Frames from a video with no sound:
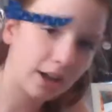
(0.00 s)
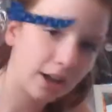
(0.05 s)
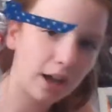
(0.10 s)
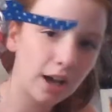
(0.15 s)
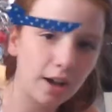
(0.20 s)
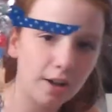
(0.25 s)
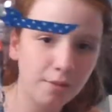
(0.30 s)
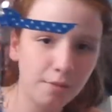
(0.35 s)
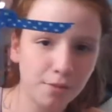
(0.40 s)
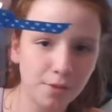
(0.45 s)

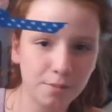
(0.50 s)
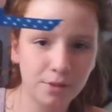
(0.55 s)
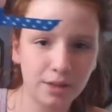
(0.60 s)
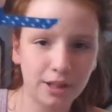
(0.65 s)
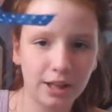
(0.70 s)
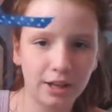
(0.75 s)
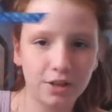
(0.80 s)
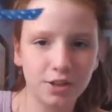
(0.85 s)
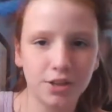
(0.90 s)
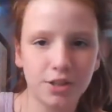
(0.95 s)
from
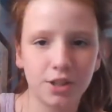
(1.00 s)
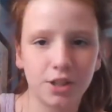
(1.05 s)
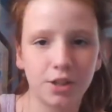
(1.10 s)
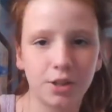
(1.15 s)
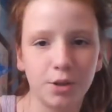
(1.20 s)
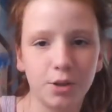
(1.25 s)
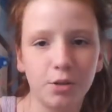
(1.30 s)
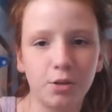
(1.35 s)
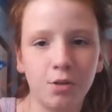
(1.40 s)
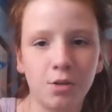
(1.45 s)
Claire's
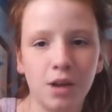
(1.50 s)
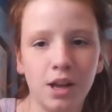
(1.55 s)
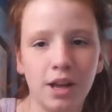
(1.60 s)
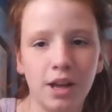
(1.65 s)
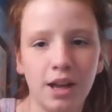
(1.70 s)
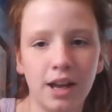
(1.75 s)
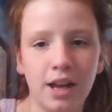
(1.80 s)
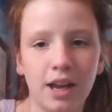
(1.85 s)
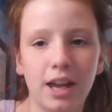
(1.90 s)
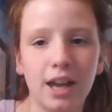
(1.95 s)
too.
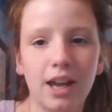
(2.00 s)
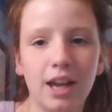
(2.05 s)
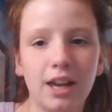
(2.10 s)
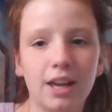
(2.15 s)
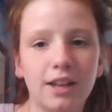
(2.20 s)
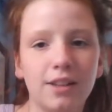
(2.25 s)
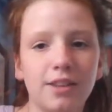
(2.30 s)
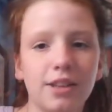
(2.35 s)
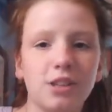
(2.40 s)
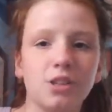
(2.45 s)

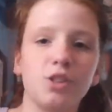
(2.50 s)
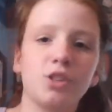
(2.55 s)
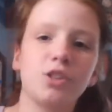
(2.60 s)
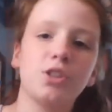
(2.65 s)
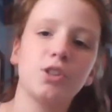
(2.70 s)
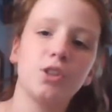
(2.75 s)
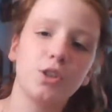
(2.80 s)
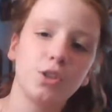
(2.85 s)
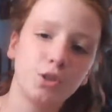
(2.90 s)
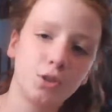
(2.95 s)
And I think it's
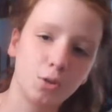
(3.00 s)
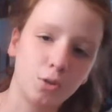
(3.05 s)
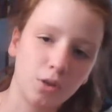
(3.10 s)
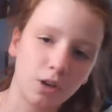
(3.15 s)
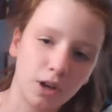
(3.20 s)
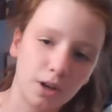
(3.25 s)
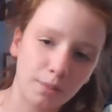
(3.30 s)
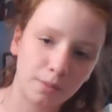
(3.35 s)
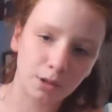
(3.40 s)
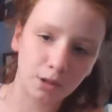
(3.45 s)
just
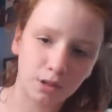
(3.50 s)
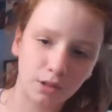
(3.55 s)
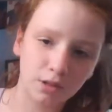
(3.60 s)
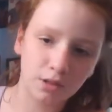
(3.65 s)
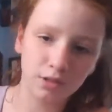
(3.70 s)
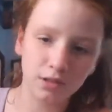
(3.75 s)
adorable.